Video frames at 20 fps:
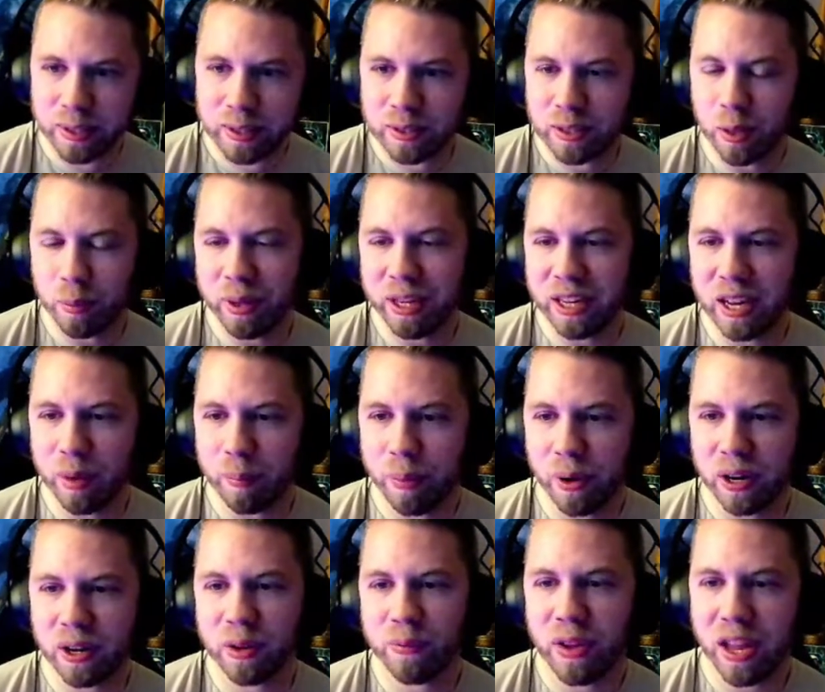to become
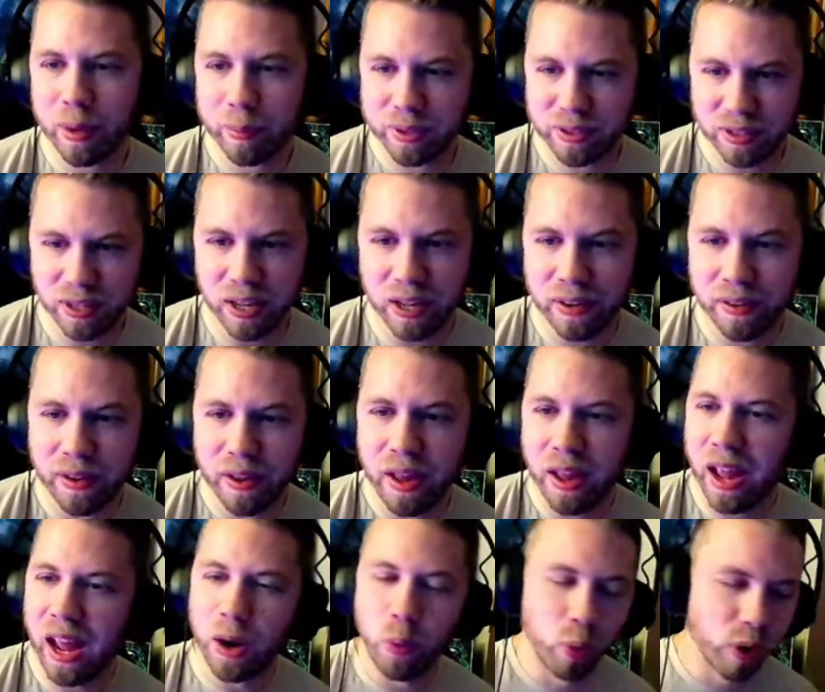part of Amazon.
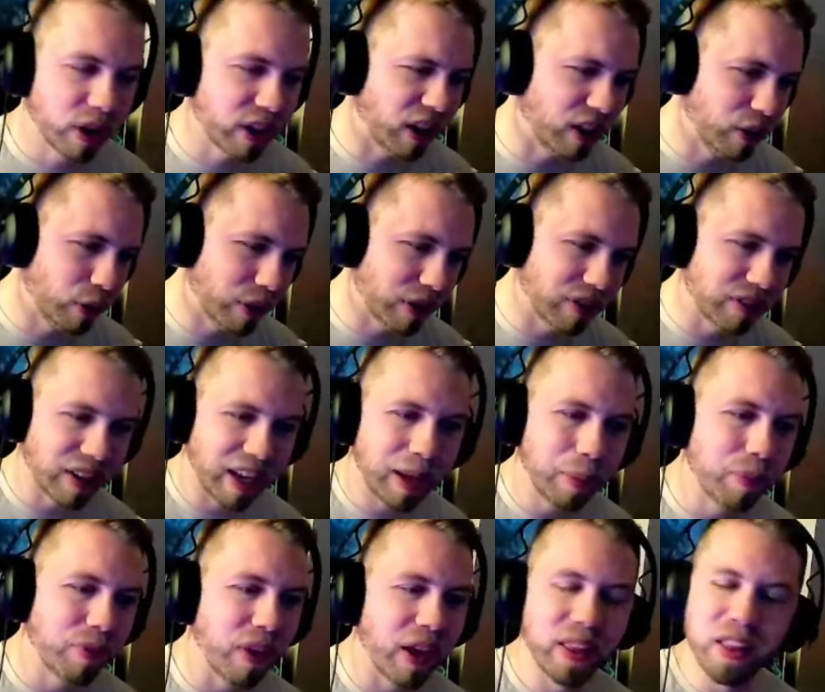And we're going to do the
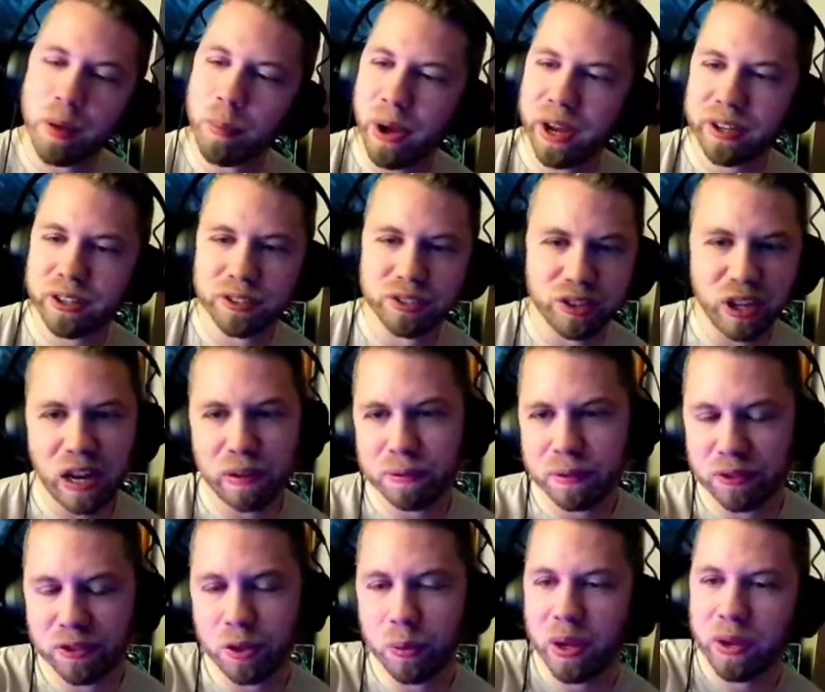same thing that Microsoft
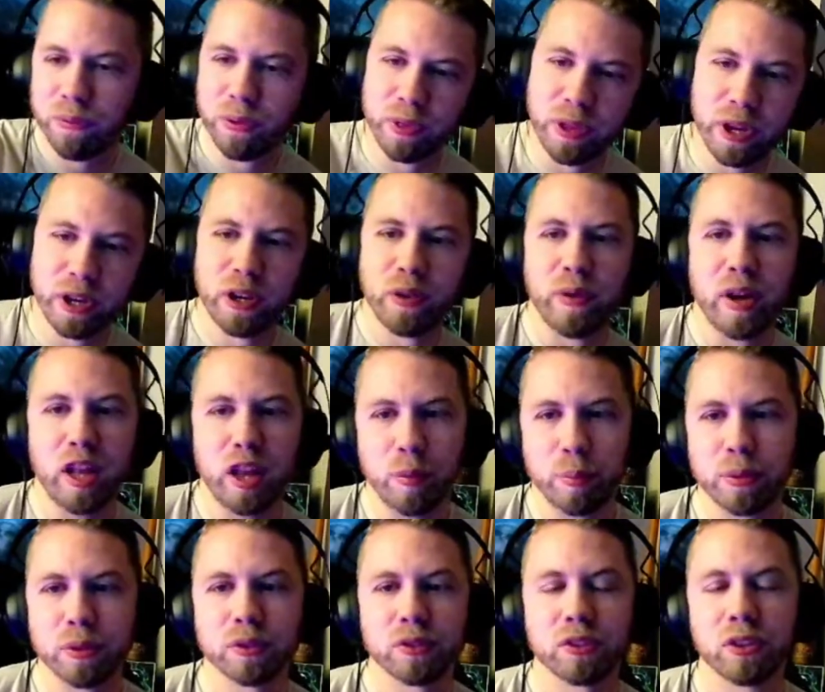is doing for their
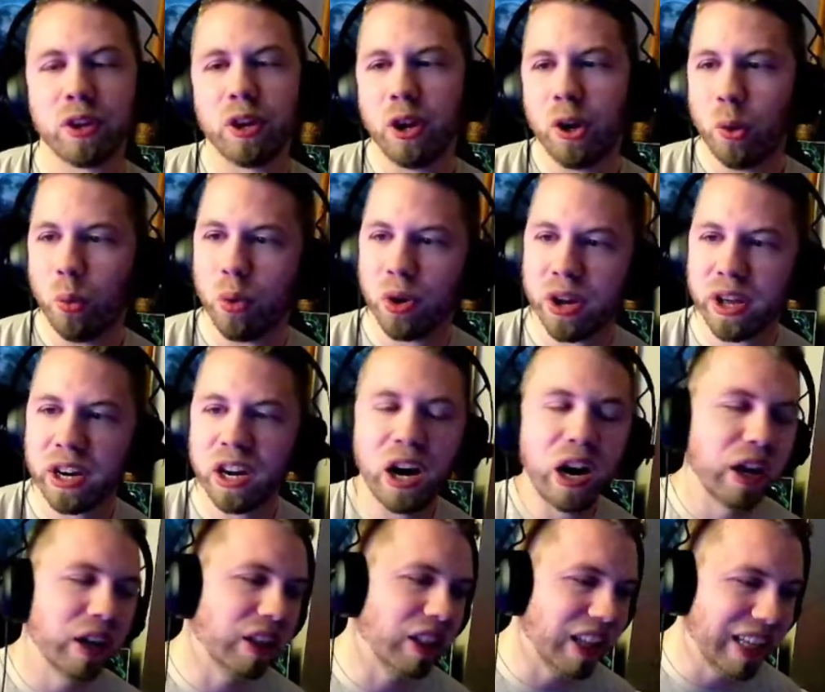developers. We're going to
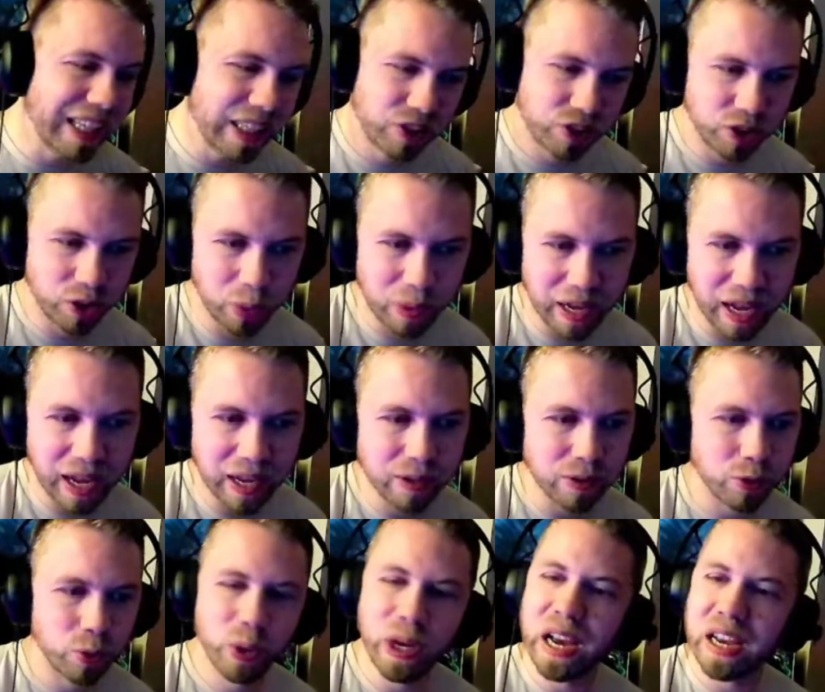unleash you
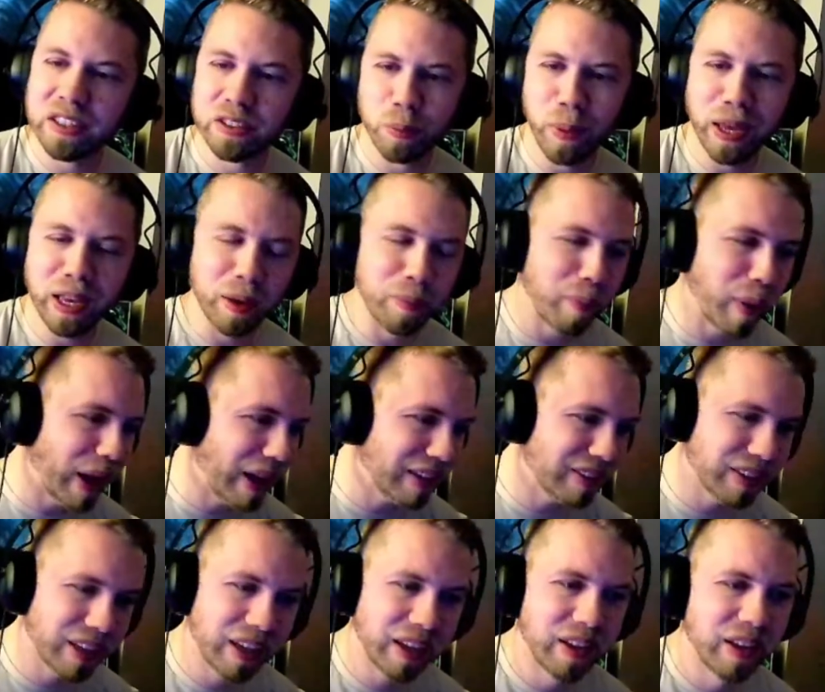guys. You guys make
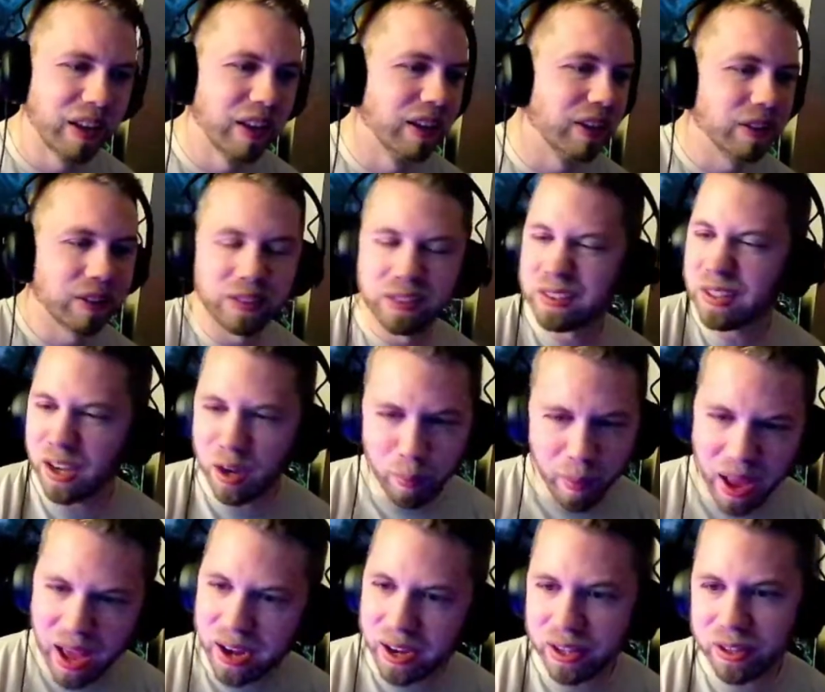amazing
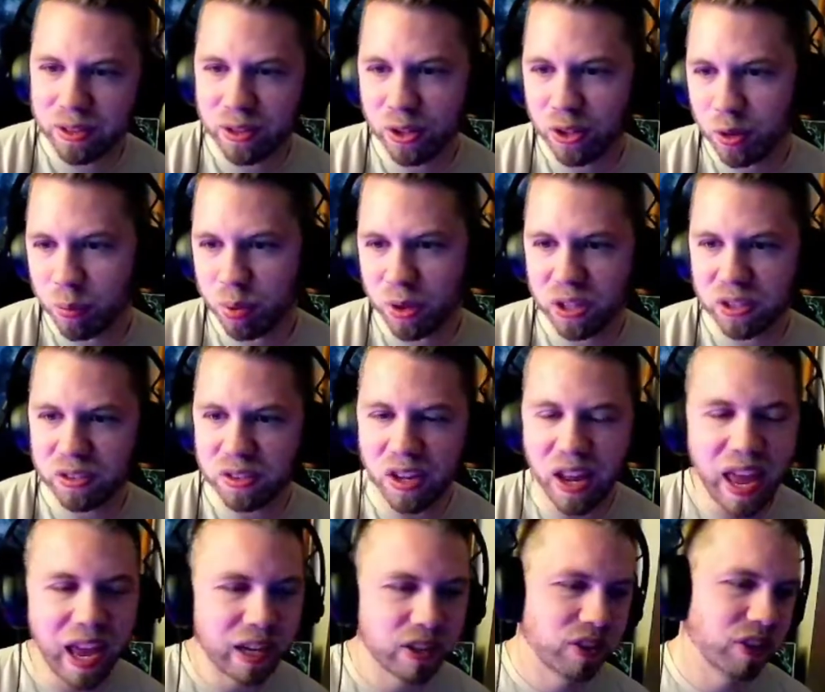cinematic third person
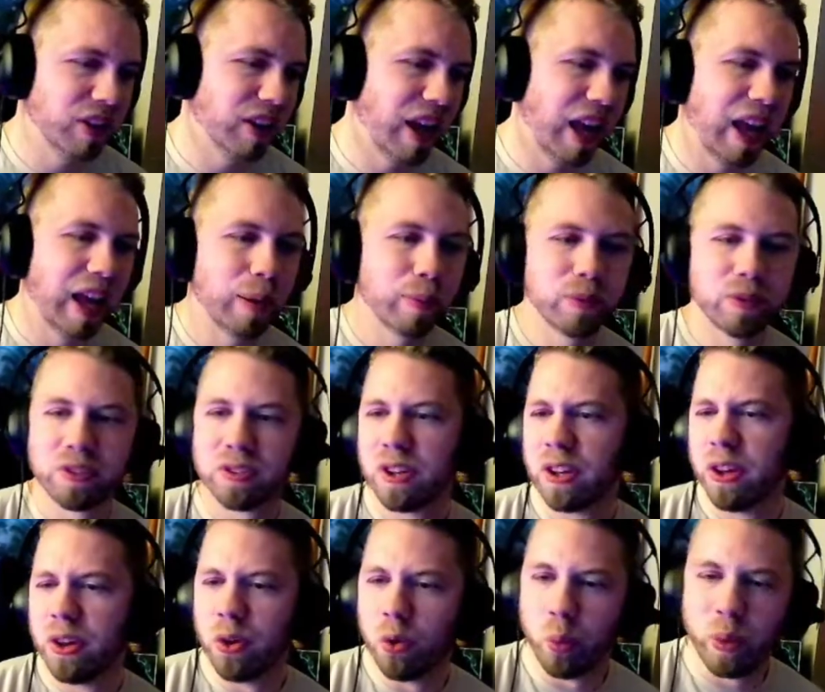action games.
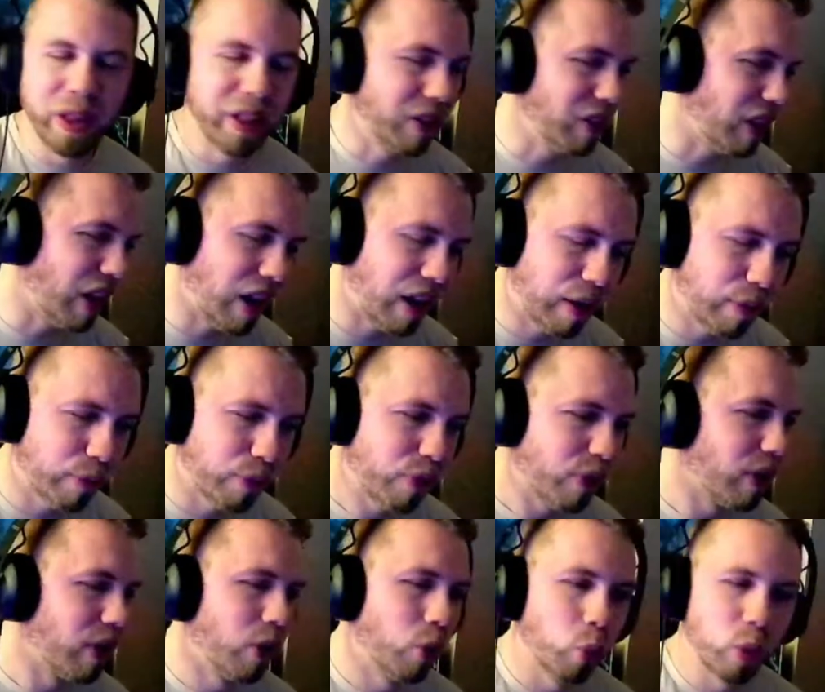We love
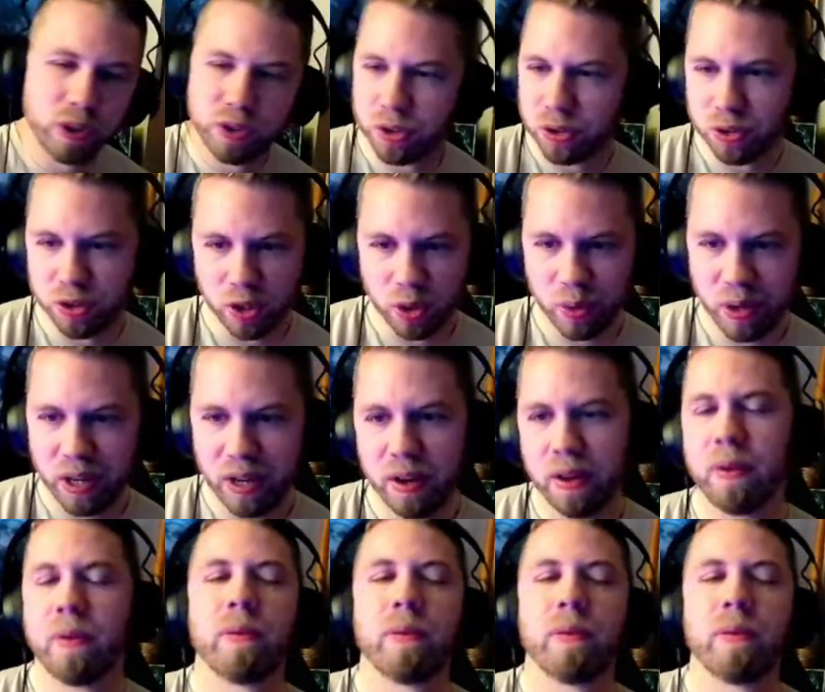what you're doing.